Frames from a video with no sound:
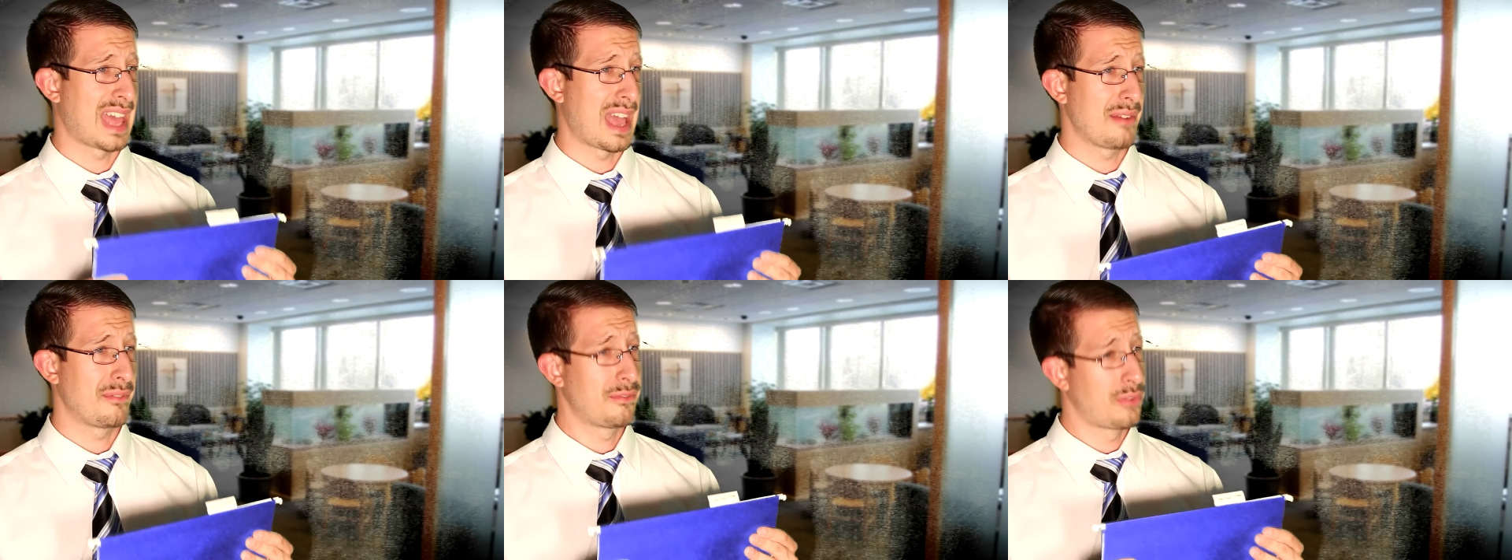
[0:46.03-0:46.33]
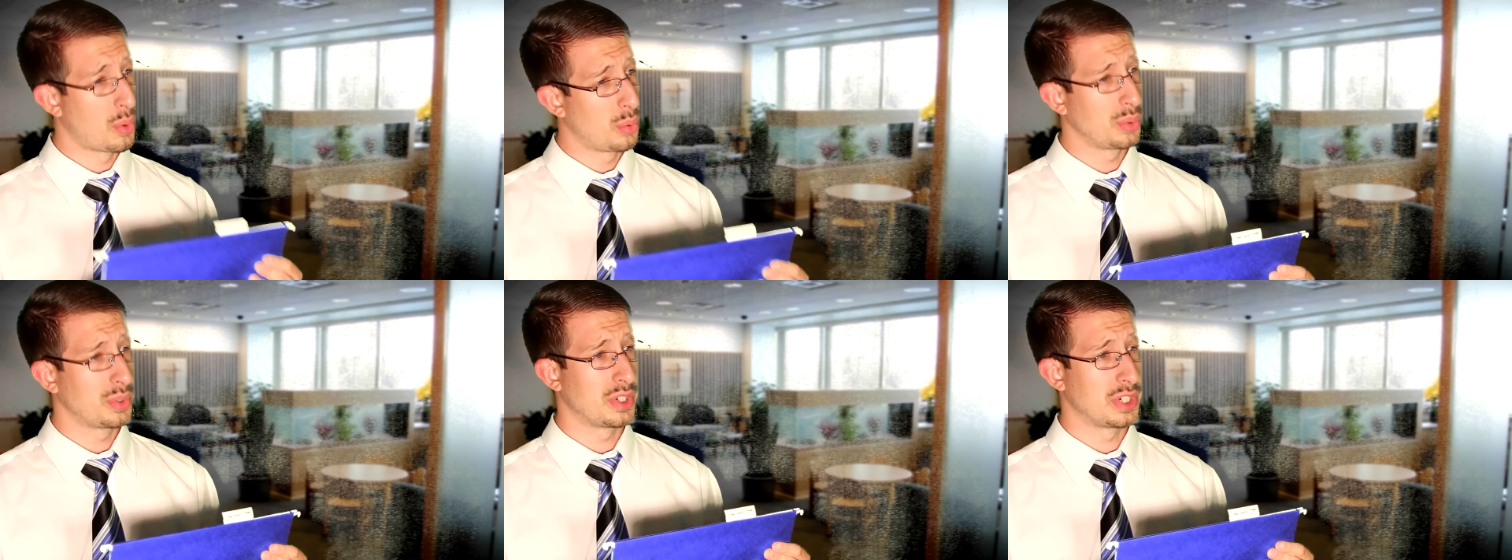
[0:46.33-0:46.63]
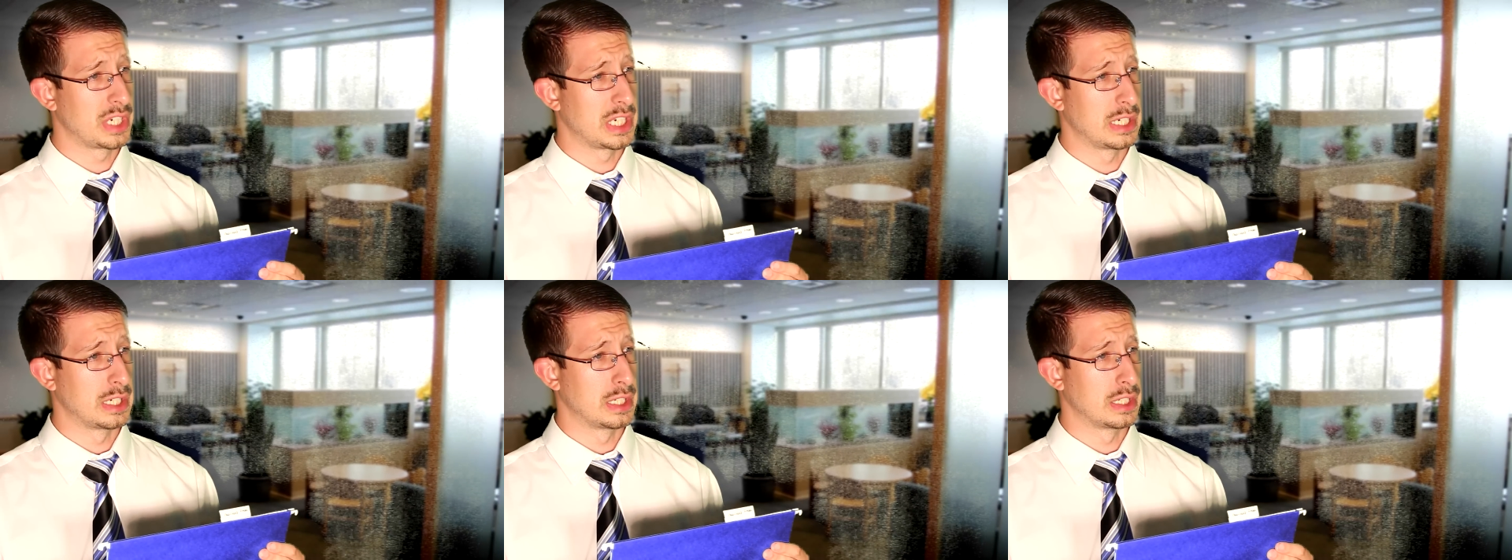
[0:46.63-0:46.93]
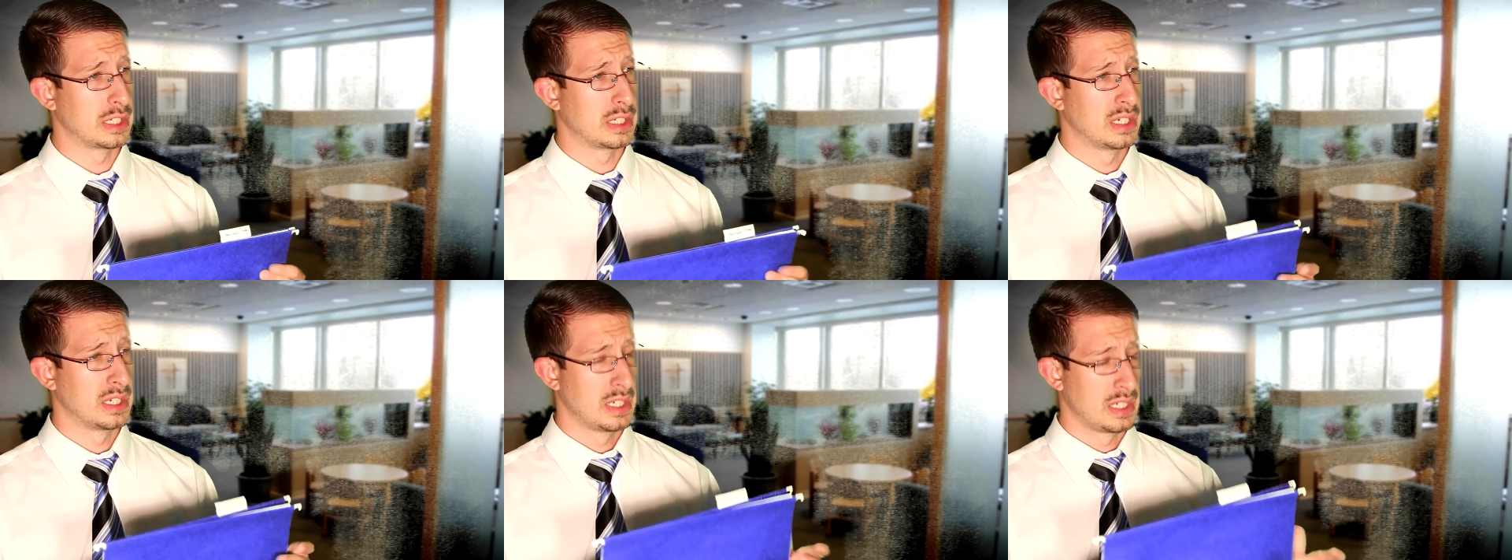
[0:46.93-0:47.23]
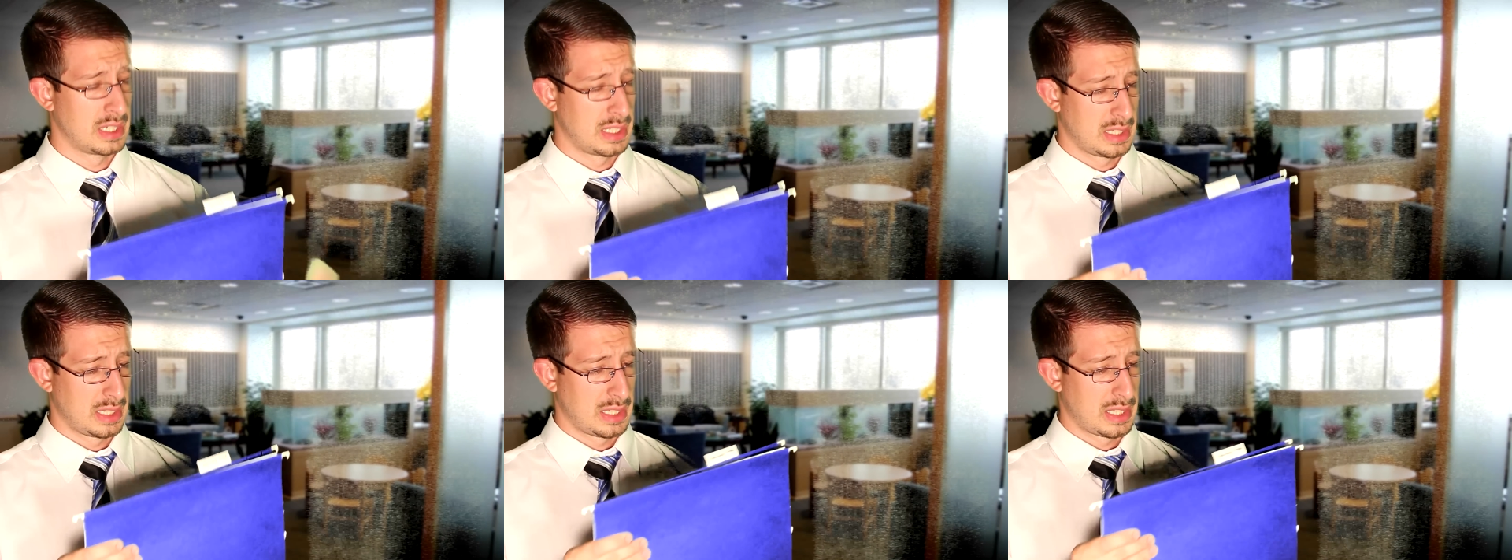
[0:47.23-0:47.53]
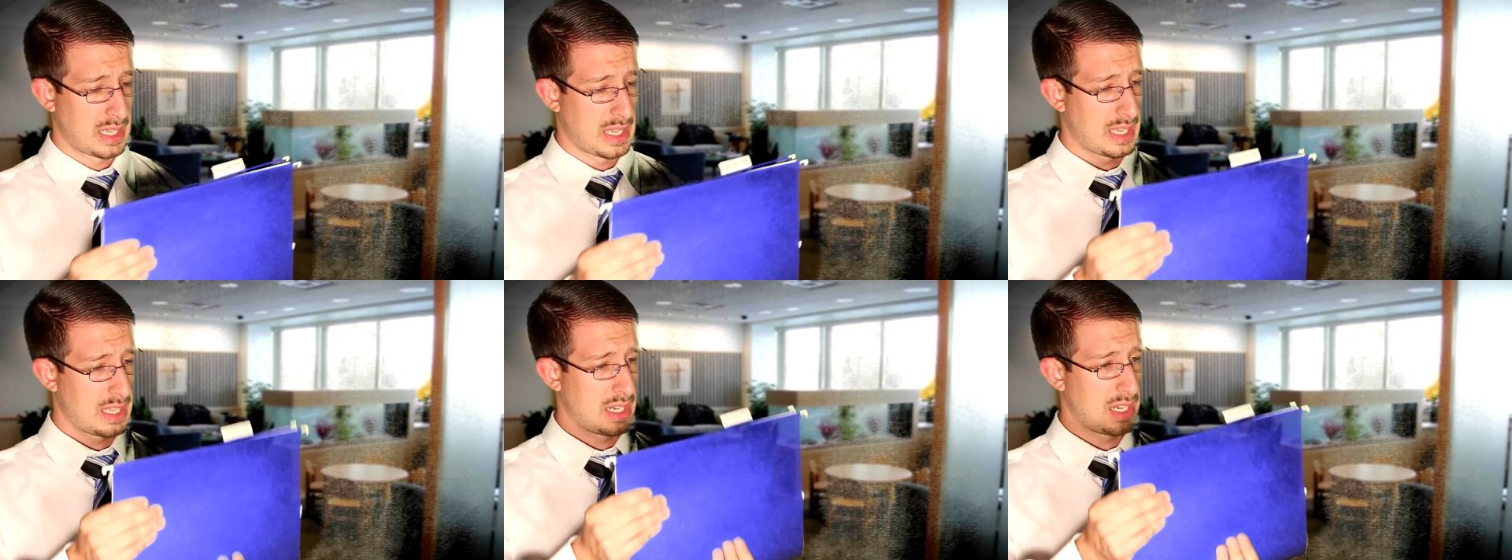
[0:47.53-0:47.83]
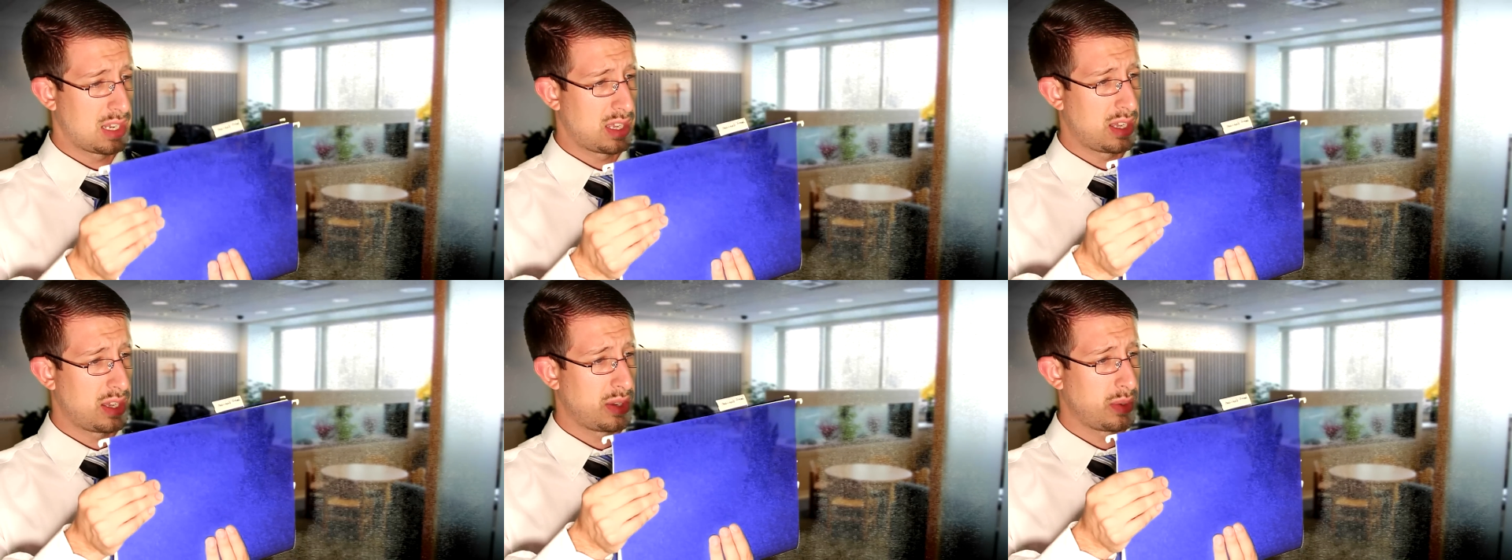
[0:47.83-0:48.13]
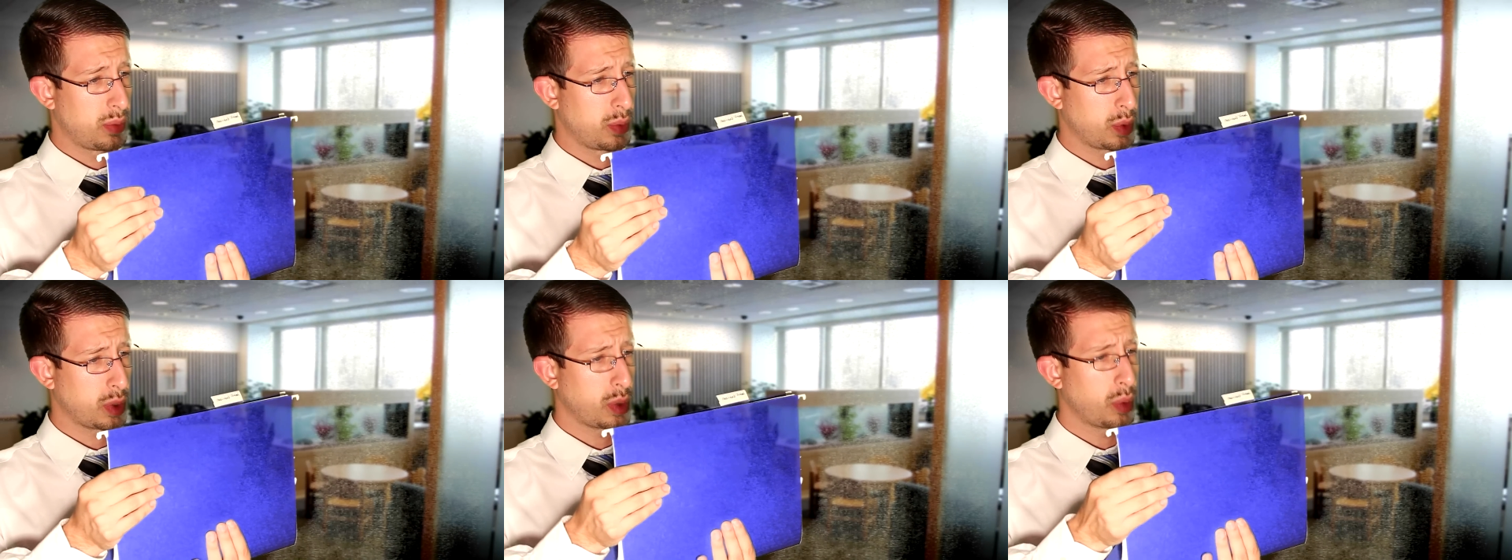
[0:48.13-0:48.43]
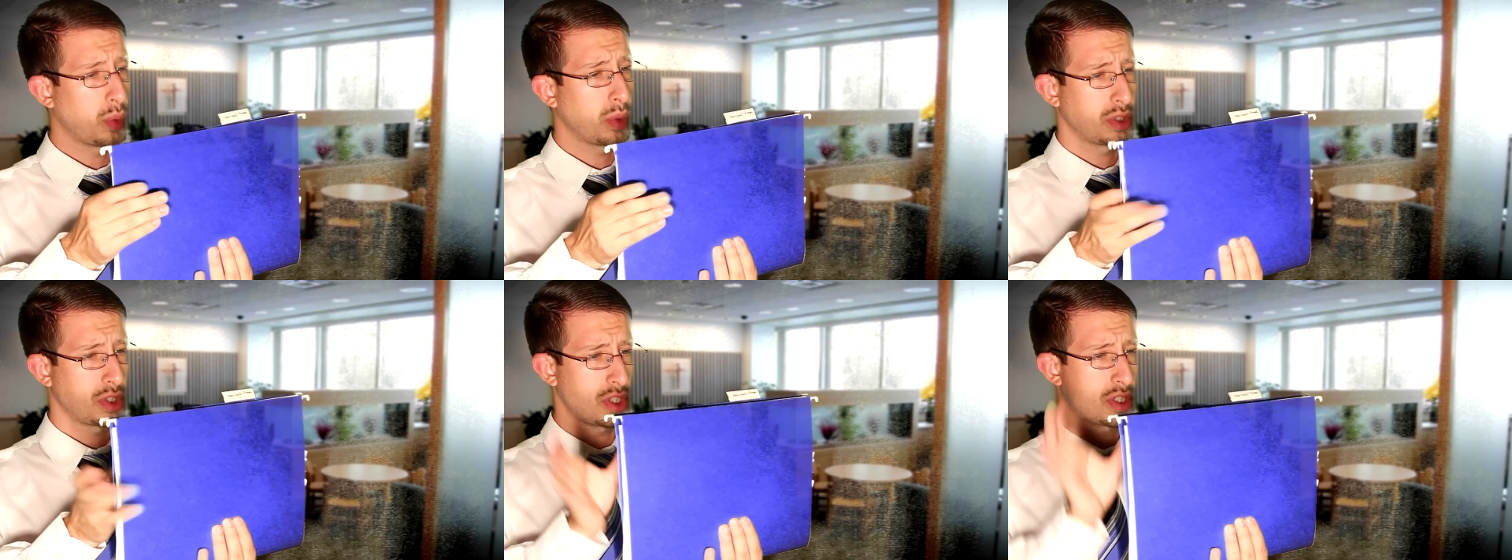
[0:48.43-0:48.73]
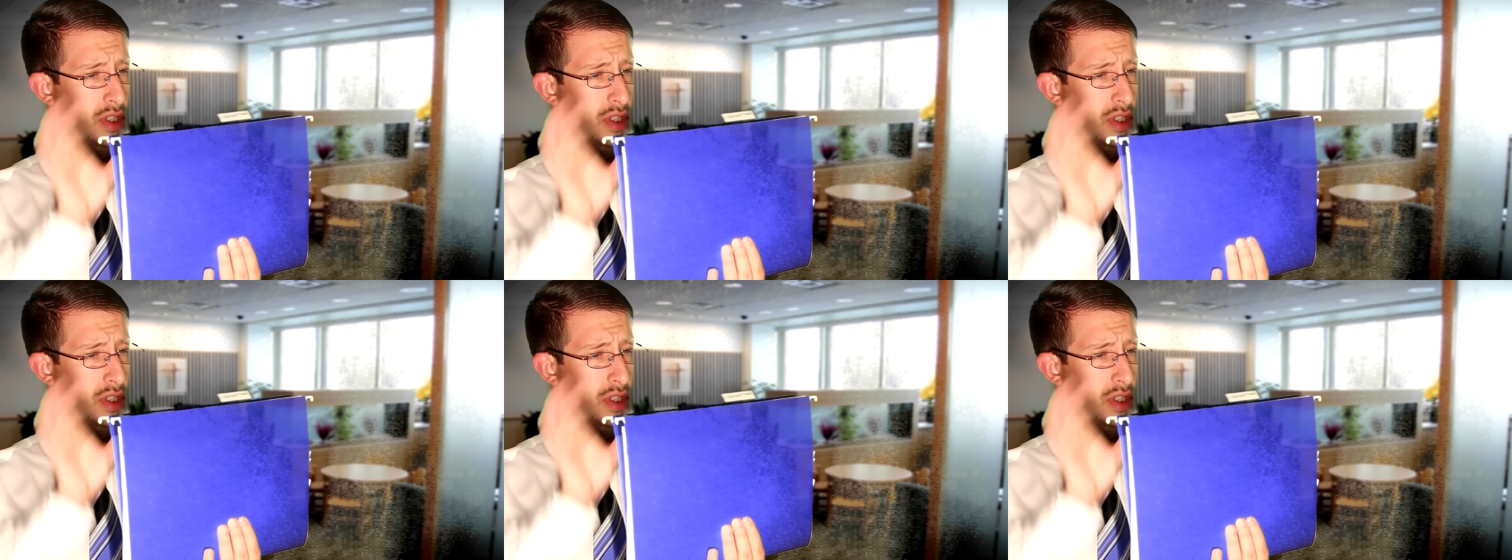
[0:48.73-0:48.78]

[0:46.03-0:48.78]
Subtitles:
that folder here, and we're